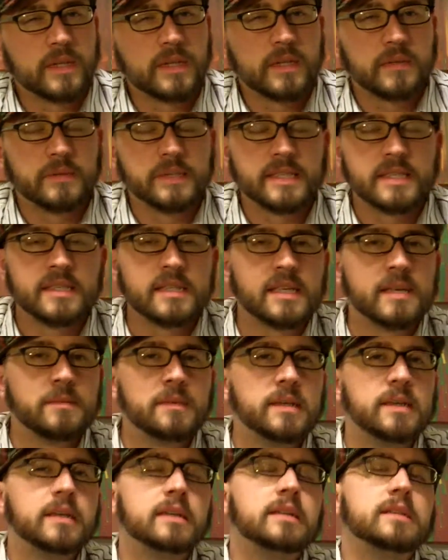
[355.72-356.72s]
A little bit of
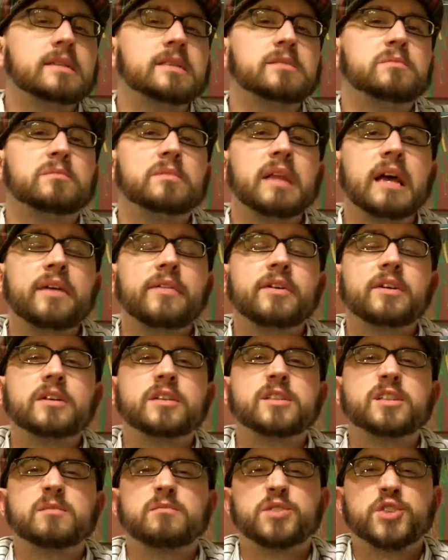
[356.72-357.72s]
cinnamon, some
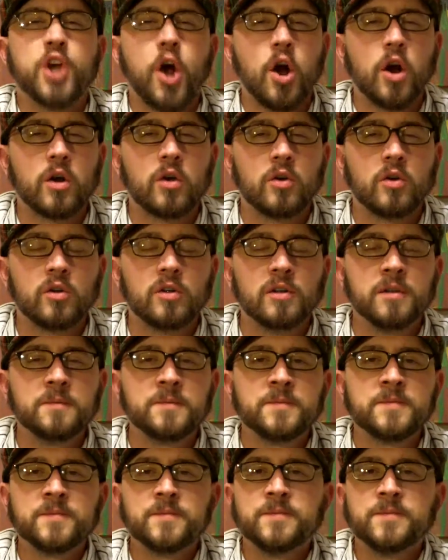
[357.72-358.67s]
leather, some charcoal.